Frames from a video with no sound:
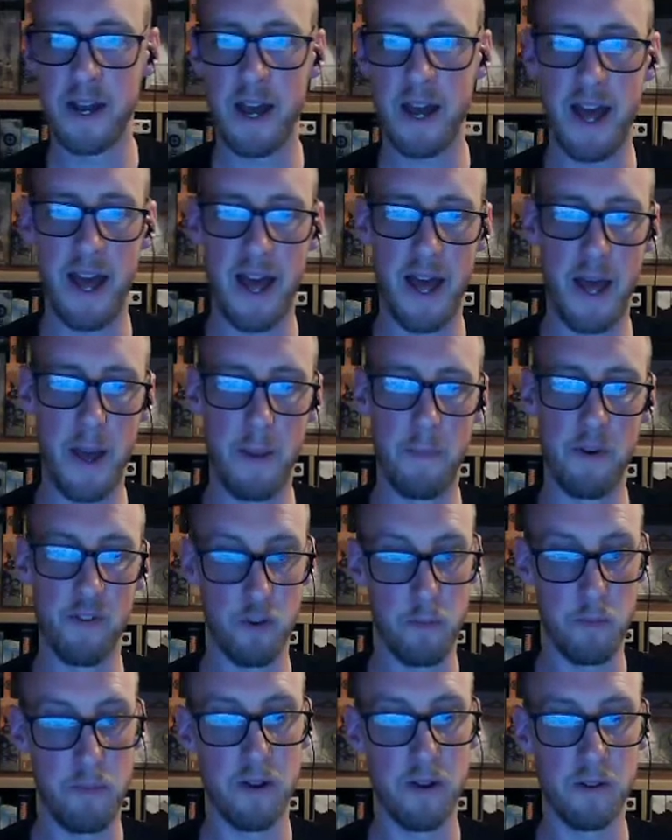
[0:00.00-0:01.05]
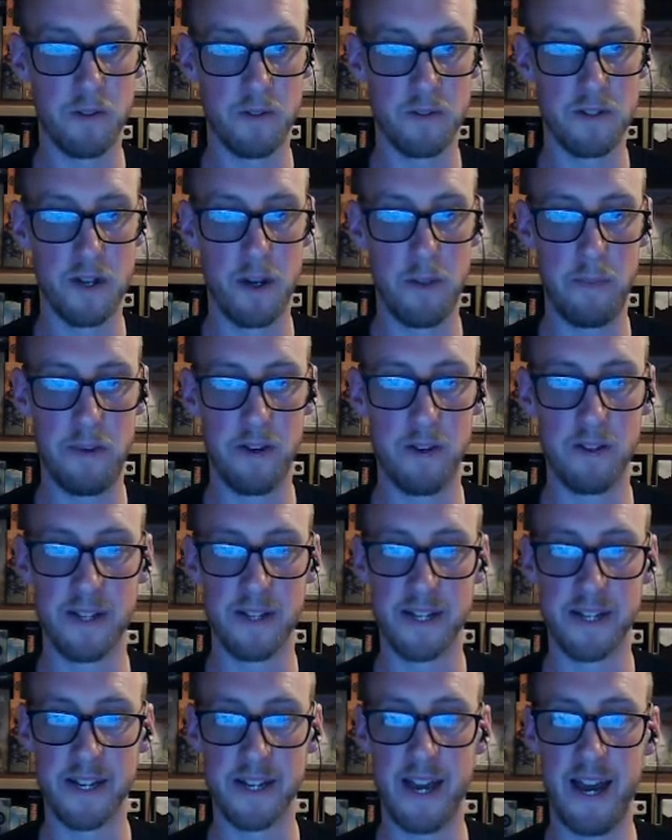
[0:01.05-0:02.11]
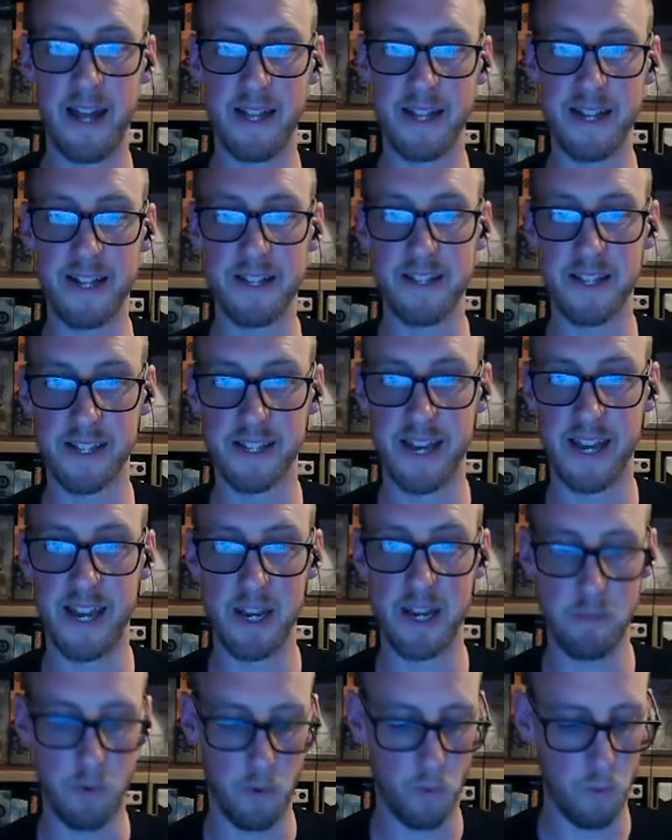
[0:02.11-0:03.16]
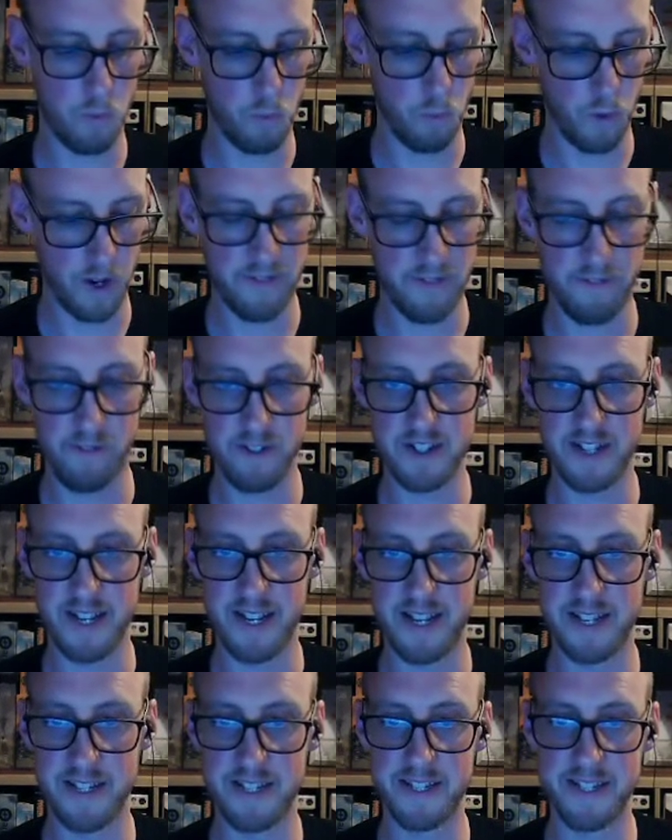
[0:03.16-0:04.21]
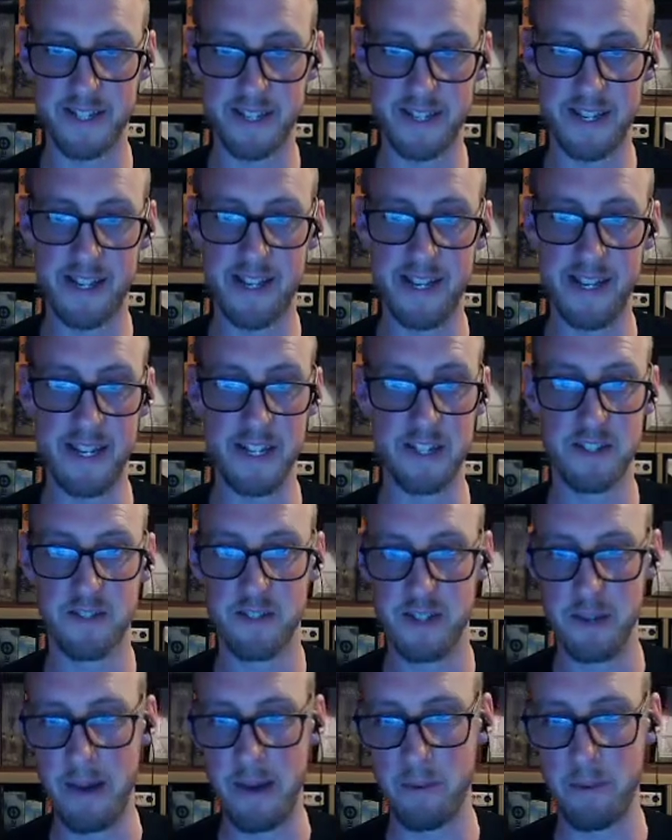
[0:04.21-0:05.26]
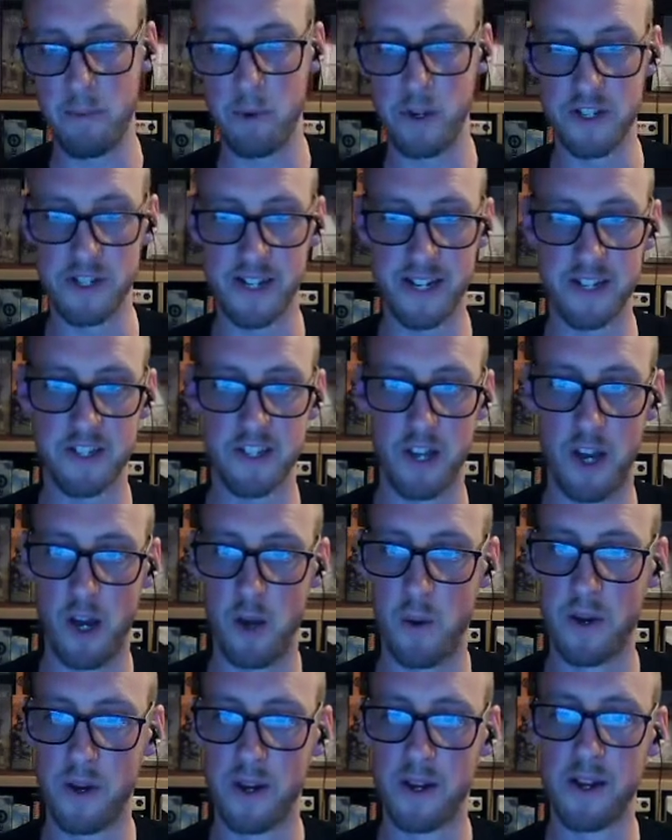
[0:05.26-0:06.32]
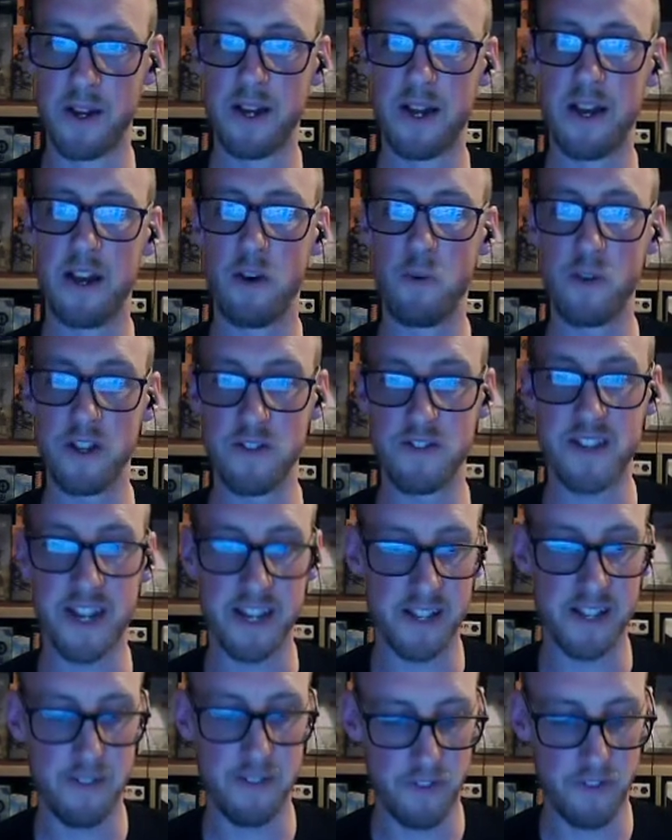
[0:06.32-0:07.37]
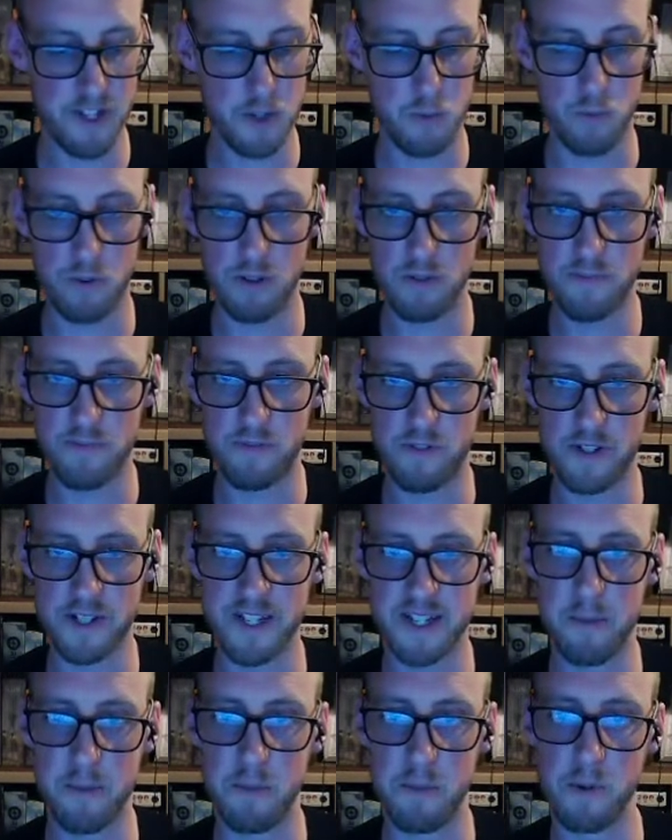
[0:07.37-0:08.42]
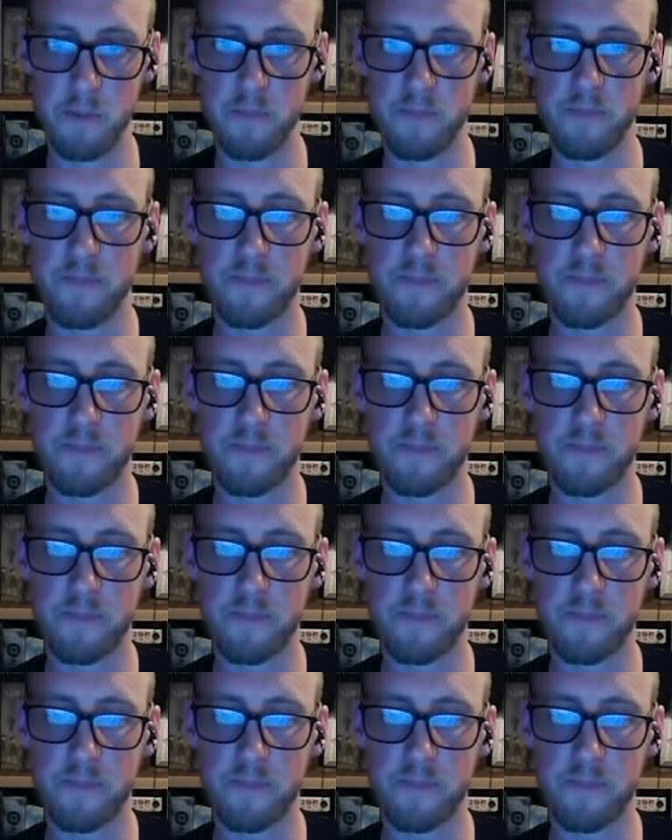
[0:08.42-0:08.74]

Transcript: But if you build a building at the end of the game, whatever it says is the amount of points you get. So when you take it for this one, for example,